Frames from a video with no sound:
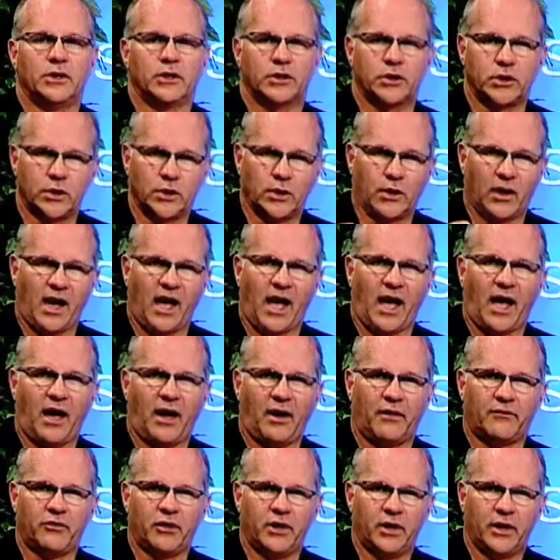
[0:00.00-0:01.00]
You
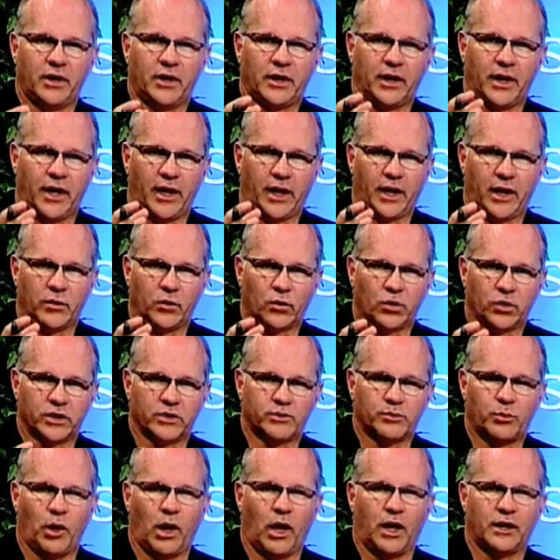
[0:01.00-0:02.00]
have a
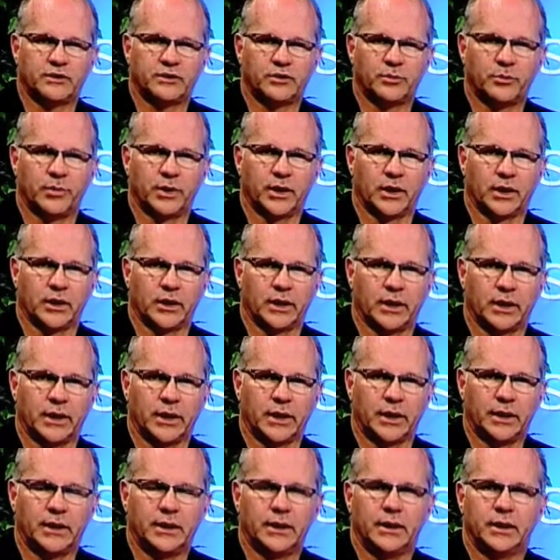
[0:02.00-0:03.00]

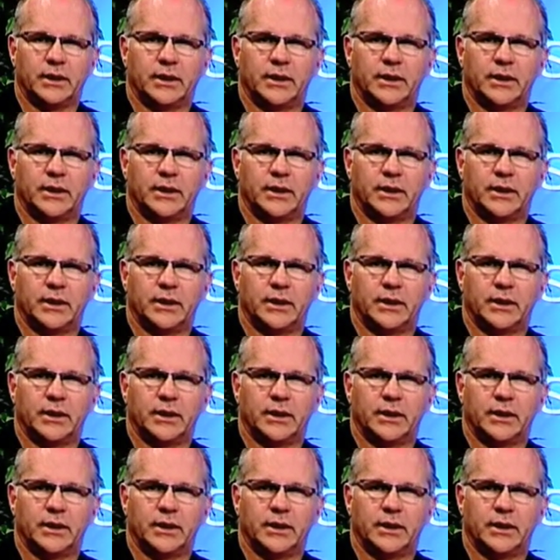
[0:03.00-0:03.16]
responsibility